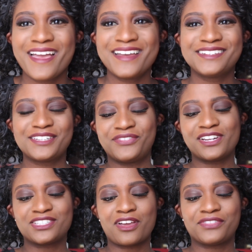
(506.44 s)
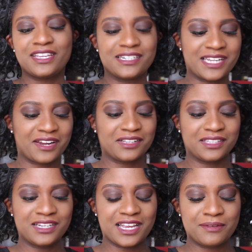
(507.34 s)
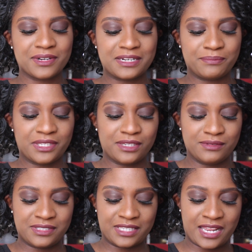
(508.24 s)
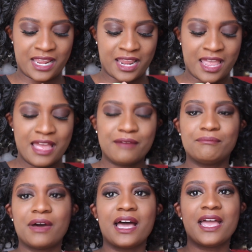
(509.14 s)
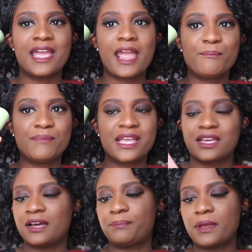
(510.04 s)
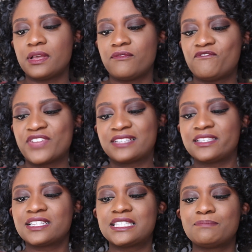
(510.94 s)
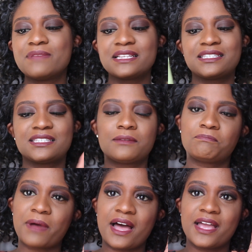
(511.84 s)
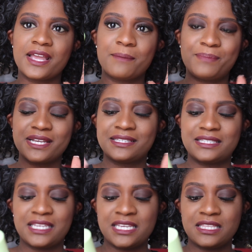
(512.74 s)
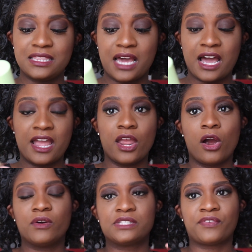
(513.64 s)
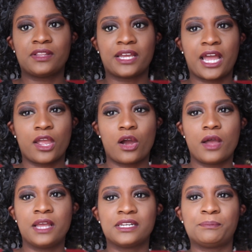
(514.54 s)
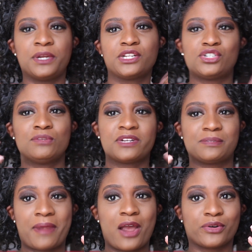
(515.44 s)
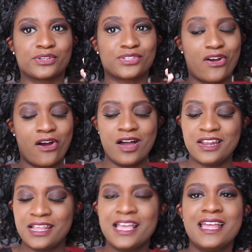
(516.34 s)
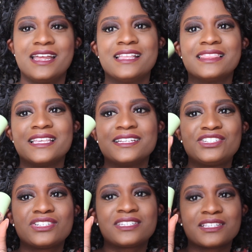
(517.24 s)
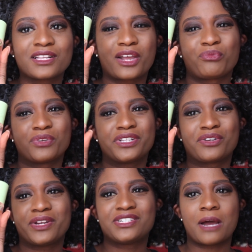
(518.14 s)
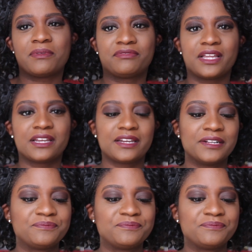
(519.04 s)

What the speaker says: And to finish off the entire look, I'm going to be using my Makeup Fixing Mist by Pixie. I always feel like I end up putting too much powders on, and this just does like a really great job of like